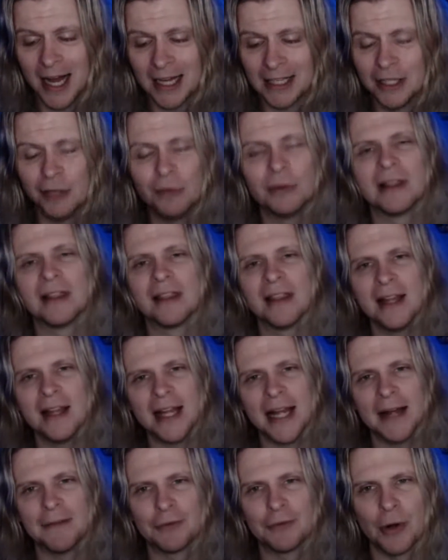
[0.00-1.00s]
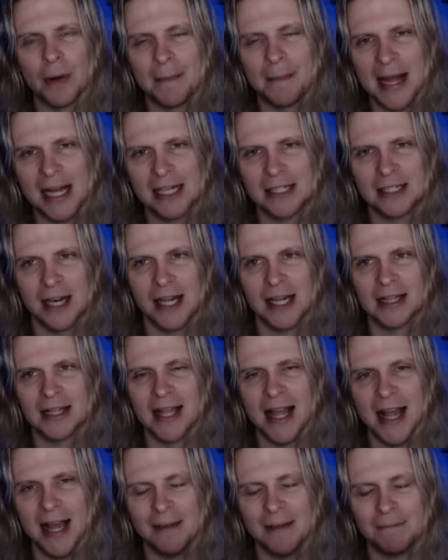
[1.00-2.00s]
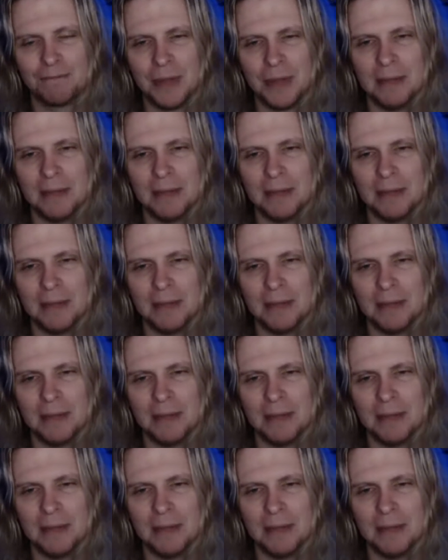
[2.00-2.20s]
You would think after a match like that,